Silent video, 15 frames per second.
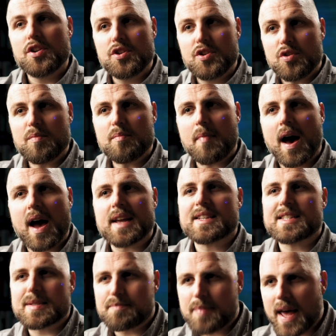you
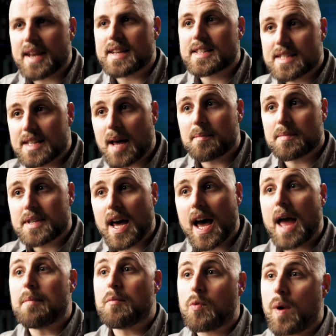might spend some
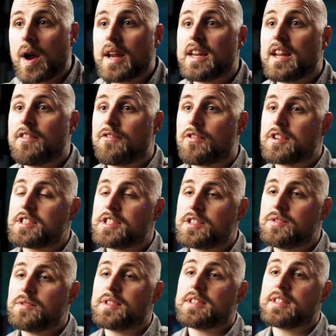time waiting for
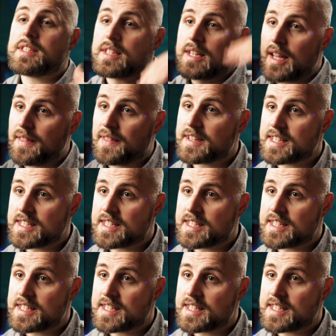students in the